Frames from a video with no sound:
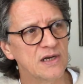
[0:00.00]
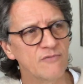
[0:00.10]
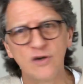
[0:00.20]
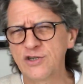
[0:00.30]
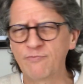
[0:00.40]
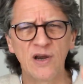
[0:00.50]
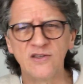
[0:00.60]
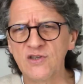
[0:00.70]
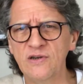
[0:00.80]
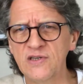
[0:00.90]
Richard
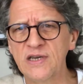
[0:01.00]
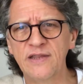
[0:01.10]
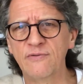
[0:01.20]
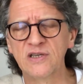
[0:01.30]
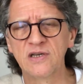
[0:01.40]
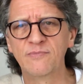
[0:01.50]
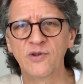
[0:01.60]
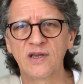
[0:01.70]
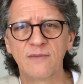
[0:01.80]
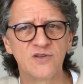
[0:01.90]
Branson is another example
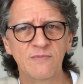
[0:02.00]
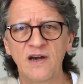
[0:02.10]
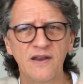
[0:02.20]
that comes to mind.